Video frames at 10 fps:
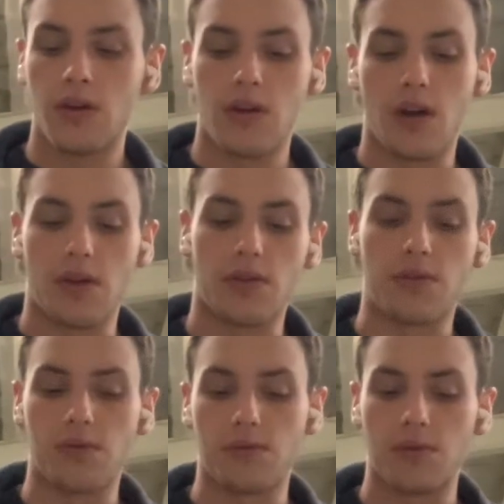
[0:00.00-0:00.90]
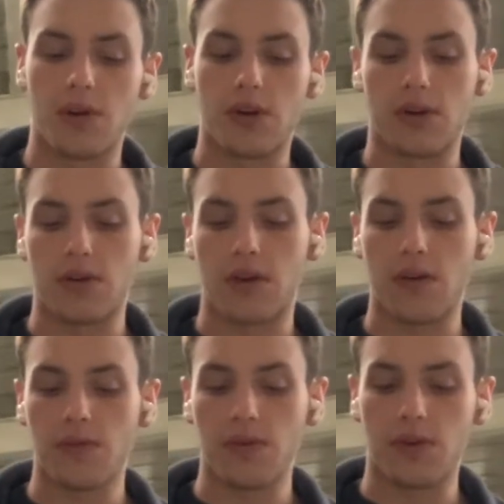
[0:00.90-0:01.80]
And through
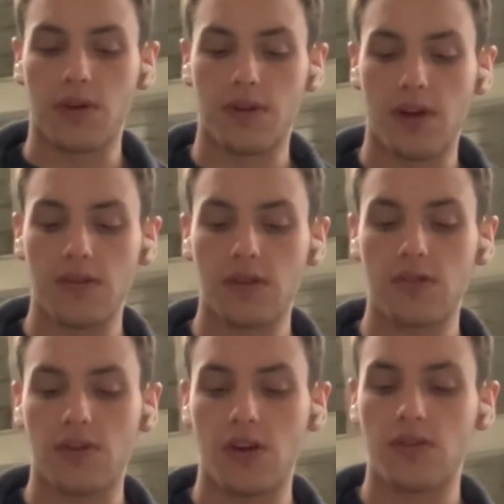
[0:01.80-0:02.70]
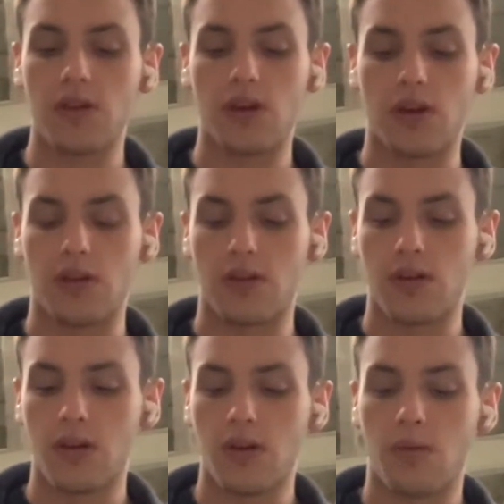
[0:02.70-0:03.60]
careful testing, changing, and
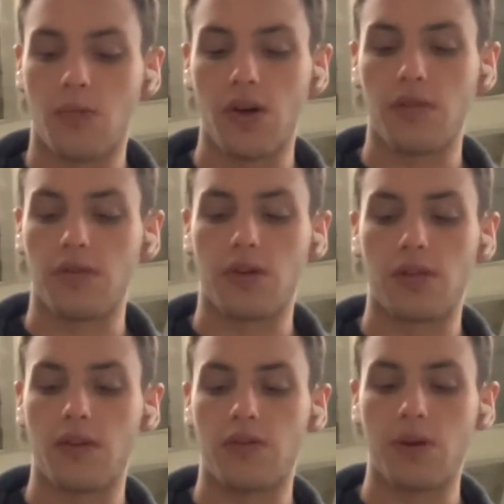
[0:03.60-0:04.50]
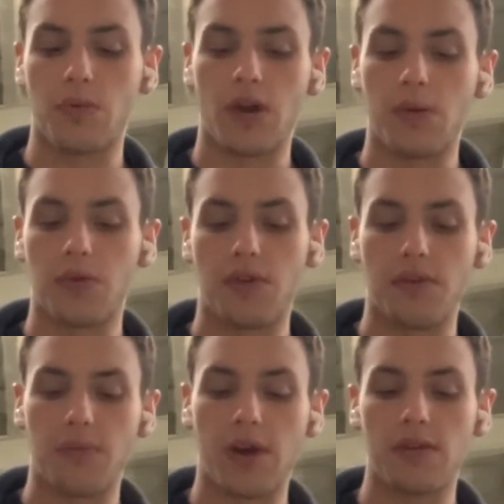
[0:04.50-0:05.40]
monitoring, the team were able to
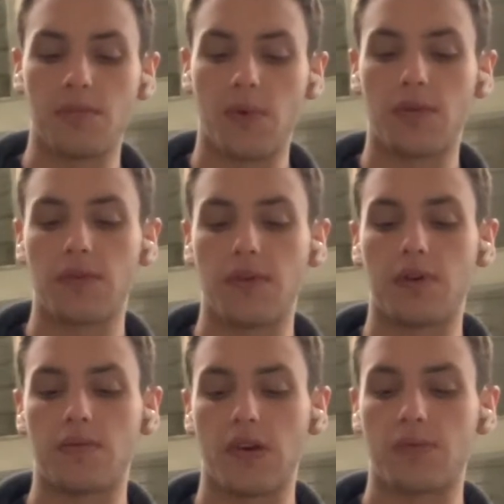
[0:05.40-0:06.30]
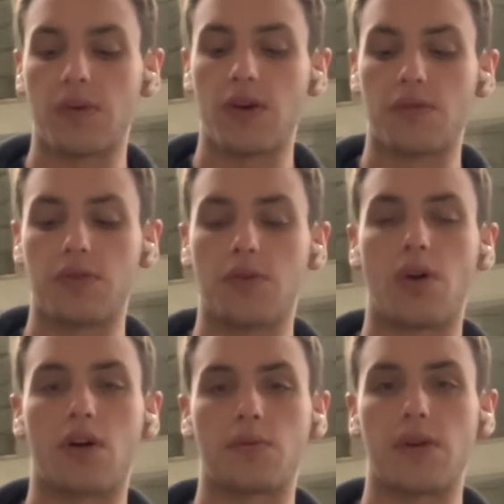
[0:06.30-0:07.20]
make the most of their investment in their new
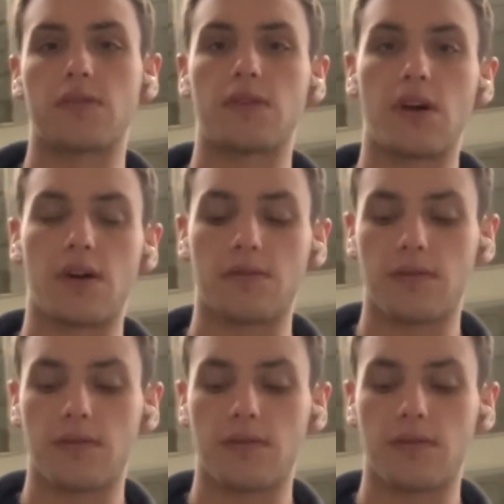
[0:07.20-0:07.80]
hardware and staff.